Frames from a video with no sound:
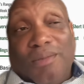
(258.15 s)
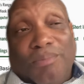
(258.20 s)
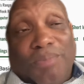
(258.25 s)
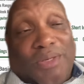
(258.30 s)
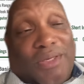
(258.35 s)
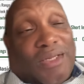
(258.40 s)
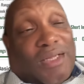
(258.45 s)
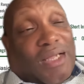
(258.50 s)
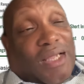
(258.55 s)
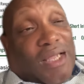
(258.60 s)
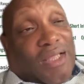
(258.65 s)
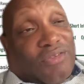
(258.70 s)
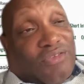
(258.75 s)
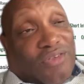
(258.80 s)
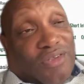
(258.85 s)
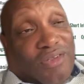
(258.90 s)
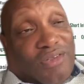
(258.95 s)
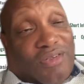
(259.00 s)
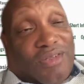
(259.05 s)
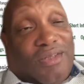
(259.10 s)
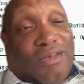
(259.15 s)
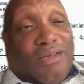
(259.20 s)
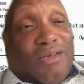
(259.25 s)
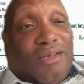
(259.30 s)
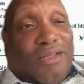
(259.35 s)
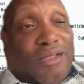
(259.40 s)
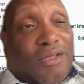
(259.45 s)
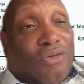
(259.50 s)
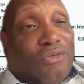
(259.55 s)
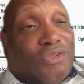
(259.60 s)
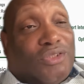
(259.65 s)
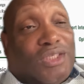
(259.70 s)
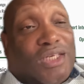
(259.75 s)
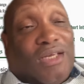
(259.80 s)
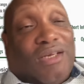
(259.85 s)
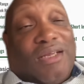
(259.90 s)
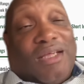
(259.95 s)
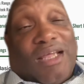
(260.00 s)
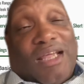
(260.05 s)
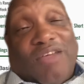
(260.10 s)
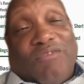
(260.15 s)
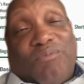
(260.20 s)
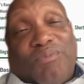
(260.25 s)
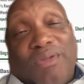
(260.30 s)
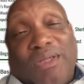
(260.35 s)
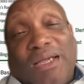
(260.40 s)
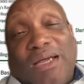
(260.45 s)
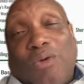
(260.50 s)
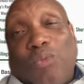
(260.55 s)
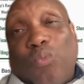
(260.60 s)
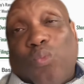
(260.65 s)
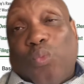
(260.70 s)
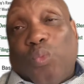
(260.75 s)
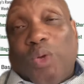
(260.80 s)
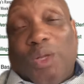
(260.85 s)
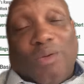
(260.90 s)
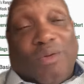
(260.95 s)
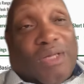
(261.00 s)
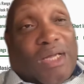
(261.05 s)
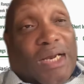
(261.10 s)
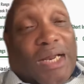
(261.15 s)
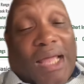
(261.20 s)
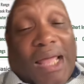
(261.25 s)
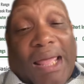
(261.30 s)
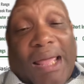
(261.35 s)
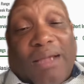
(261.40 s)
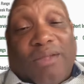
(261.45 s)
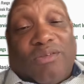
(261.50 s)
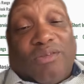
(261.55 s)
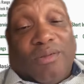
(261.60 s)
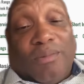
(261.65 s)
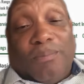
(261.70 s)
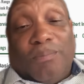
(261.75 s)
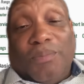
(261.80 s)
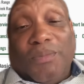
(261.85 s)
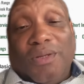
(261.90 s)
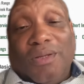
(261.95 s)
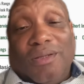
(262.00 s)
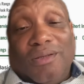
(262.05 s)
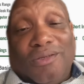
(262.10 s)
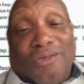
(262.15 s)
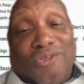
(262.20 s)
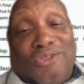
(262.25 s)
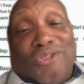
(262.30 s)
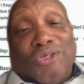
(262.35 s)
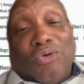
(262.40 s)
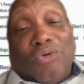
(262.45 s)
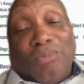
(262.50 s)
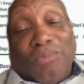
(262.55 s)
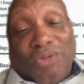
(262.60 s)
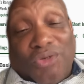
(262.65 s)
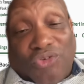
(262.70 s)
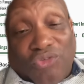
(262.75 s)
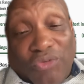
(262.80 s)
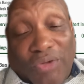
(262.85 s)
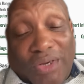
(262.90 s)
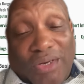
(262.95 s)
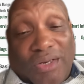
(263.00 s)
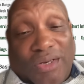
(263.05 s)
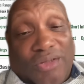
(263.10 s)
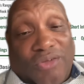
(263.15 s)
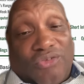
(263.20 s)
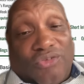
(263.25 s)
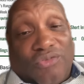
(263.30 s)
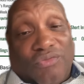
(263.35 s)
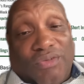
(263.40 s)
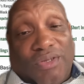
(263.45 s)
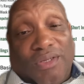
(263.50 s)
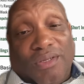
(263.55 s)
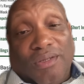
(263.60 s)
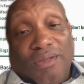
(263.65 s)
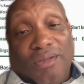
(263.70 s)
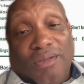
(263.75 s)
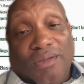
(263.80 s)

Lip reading: But the SEC, the DOJ, and the FBI will not ask them to show them the trading history